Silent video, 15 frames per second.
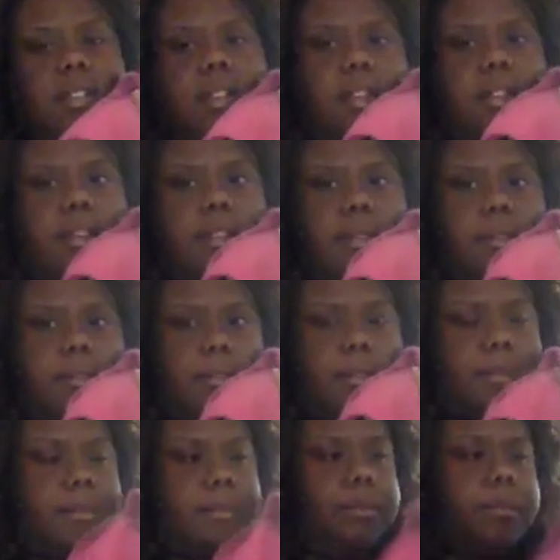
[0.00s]
Um,
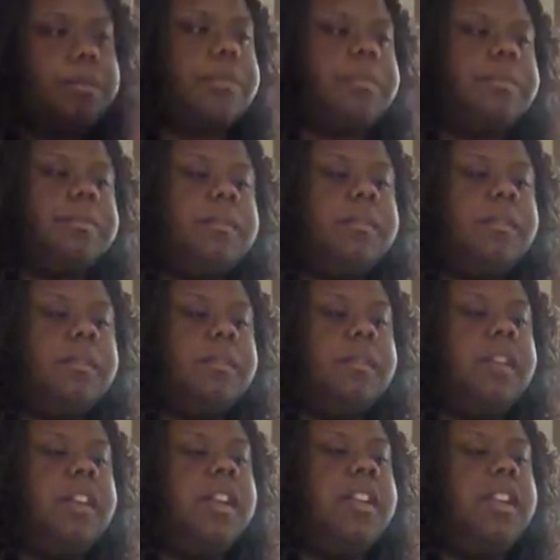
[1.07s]

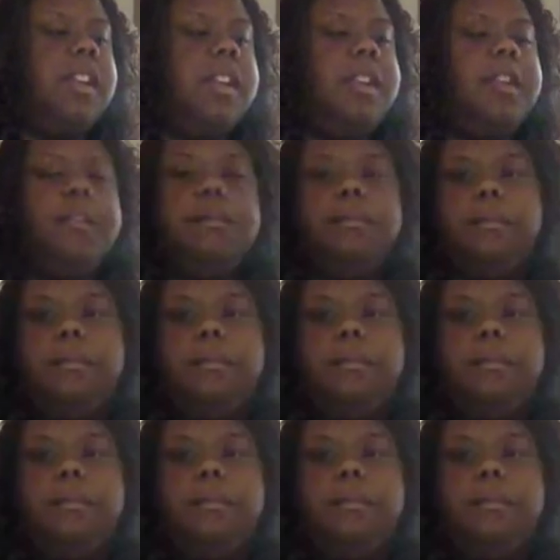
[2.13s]
Friday,